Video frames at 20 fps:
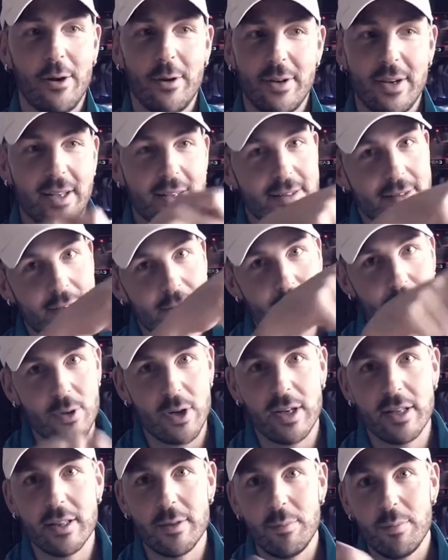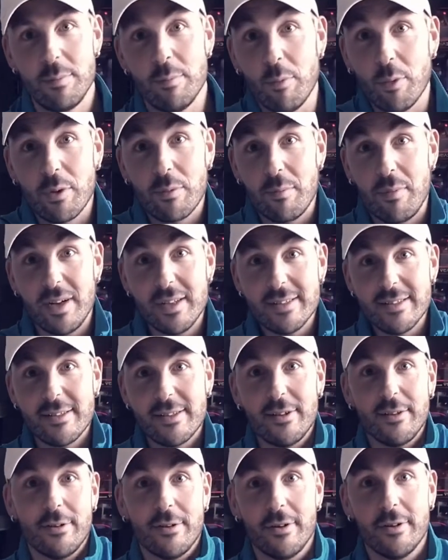and I start drawing them more
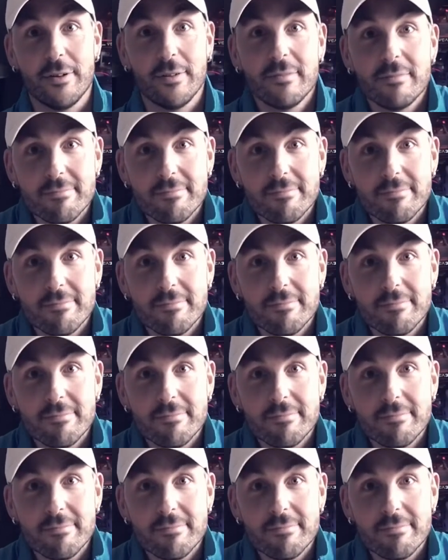muscular.